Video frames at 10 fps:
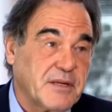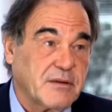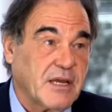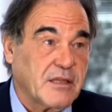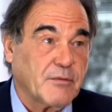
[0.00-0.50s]

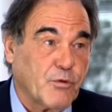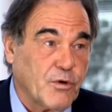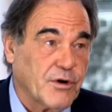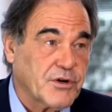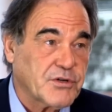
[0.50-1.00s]
been in the
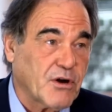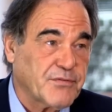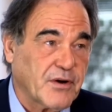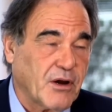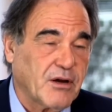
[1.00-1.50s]
works
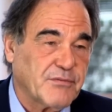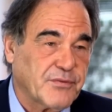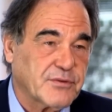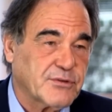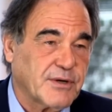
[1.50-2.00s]
off and on
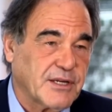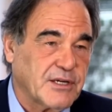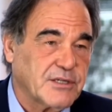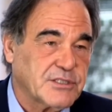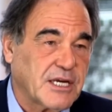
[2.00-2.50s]
for
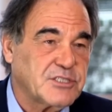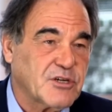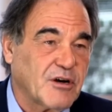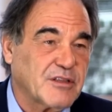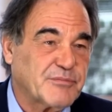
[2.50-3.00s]
20 years. I
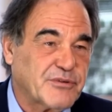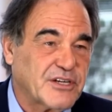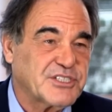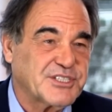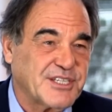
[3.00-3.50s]
started the
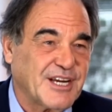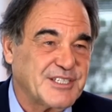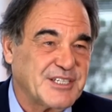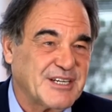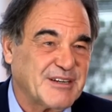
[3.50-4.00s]
process in
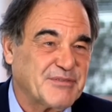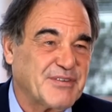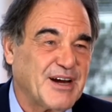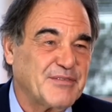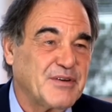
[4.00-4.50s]

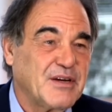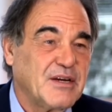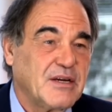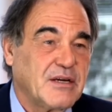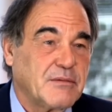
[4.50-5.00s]
1995,
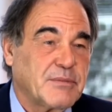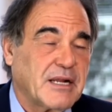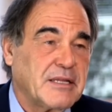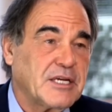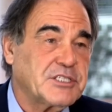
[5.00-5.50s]

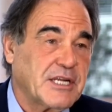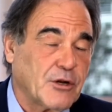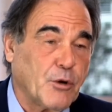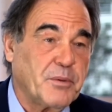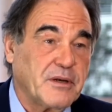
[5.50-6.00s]
but Nixon
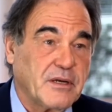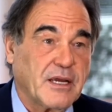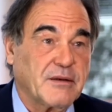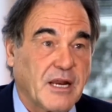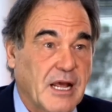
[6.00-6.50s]
had opened,
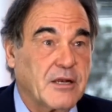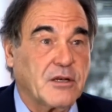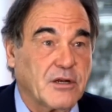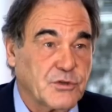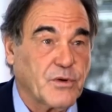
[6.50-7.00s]
and it
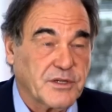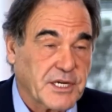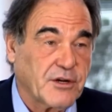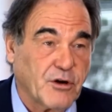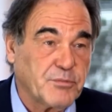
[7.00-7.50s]
hadn't done as well
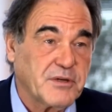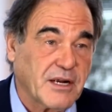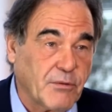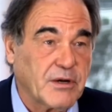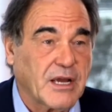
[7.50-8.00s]
as I'd hoped,
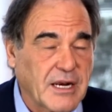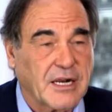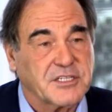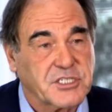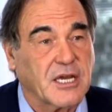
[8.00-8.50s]
and
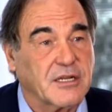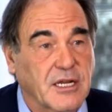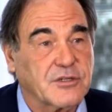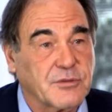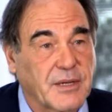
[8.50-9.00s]
I decided
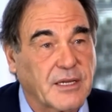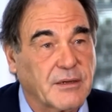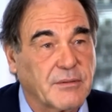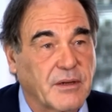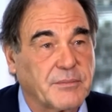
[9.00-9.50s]
not to
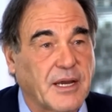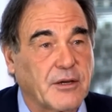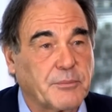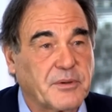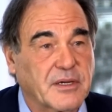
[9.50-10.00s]
make a
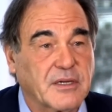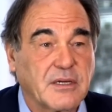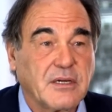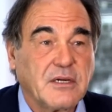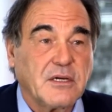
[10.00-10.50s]
biopic.
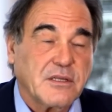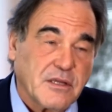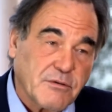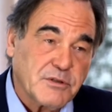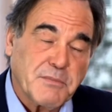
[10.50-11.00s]

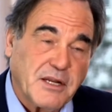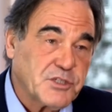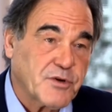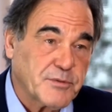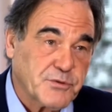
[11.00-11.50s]
There were
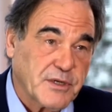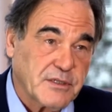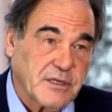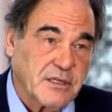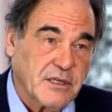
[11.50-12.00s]
many scripts
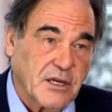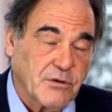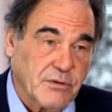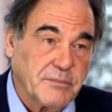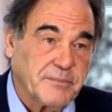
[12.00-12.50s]
written in the
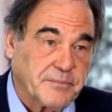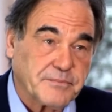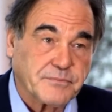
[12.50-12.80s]
interim,